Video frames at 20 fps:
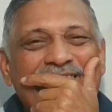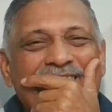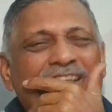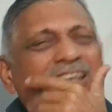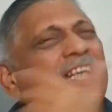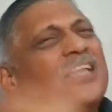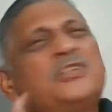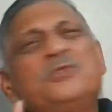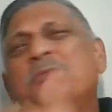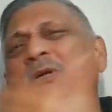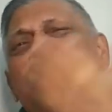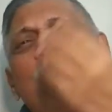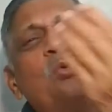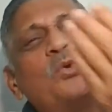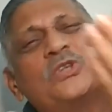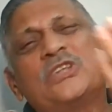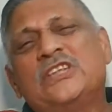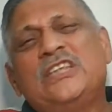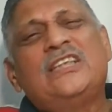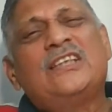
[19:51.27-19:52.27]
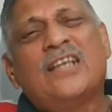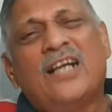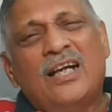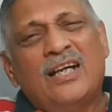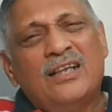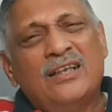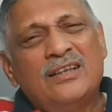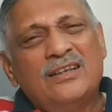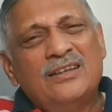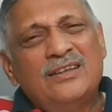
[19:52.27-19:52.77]
Lakshman knows Sita
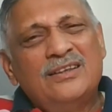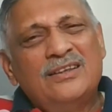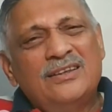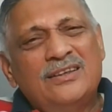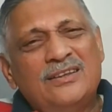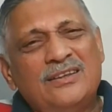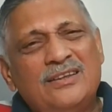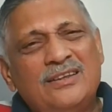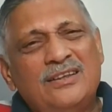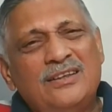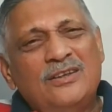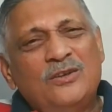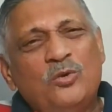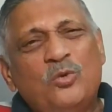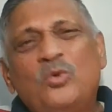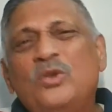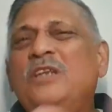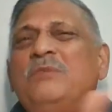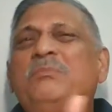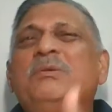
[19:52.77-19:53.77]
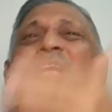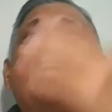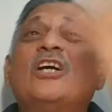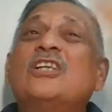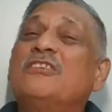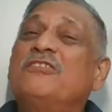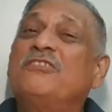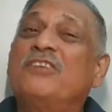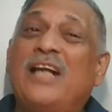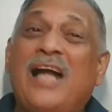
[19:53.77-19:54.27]
only
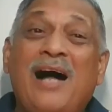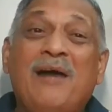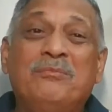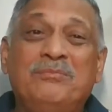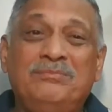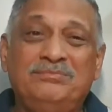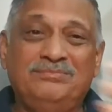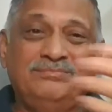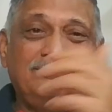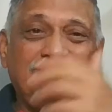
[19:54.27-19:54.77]
because of Ram.